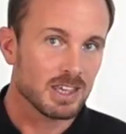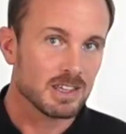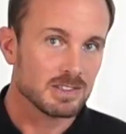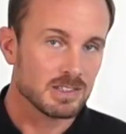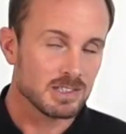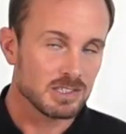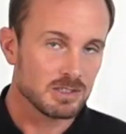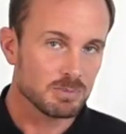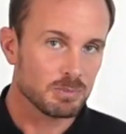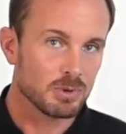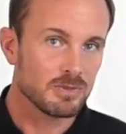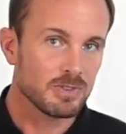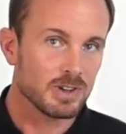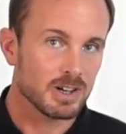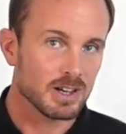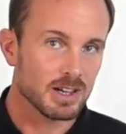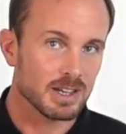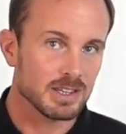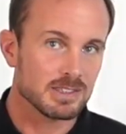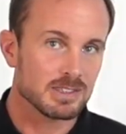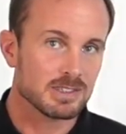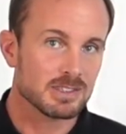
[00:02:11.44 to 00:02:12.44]
This
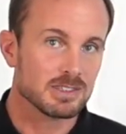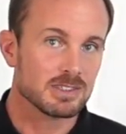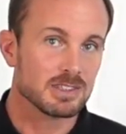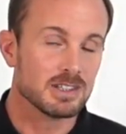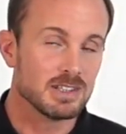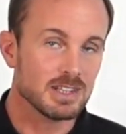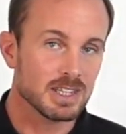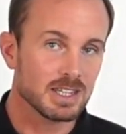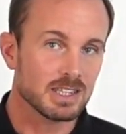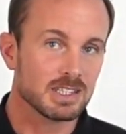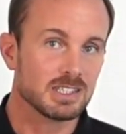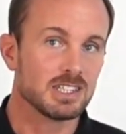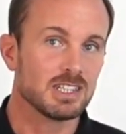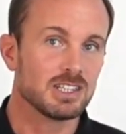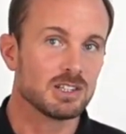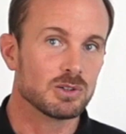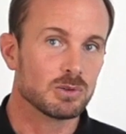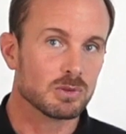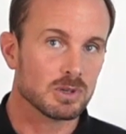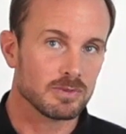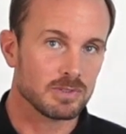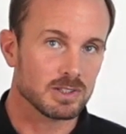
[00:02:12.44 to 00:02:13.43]
provides the nicotine
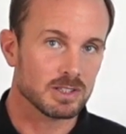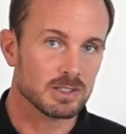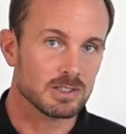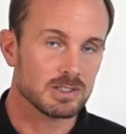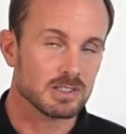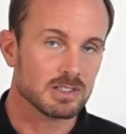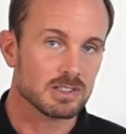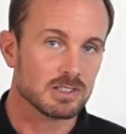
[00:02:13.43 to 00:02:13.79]
equivalent